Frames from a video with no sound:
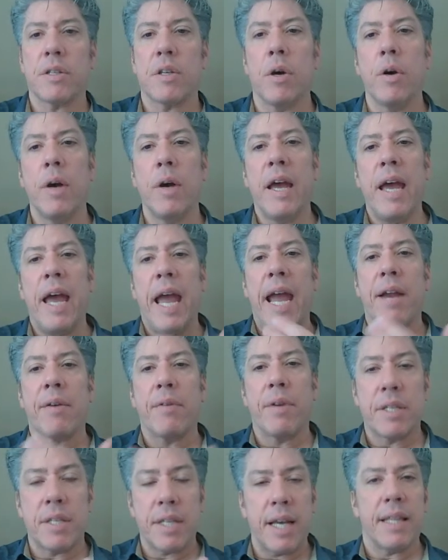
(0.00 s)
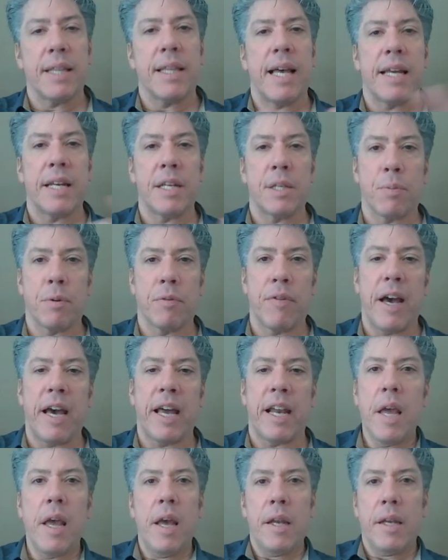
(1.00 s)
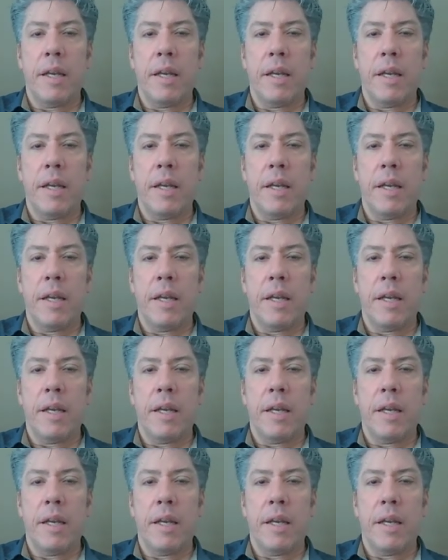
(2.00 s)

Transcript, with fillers: So a reset line is provided.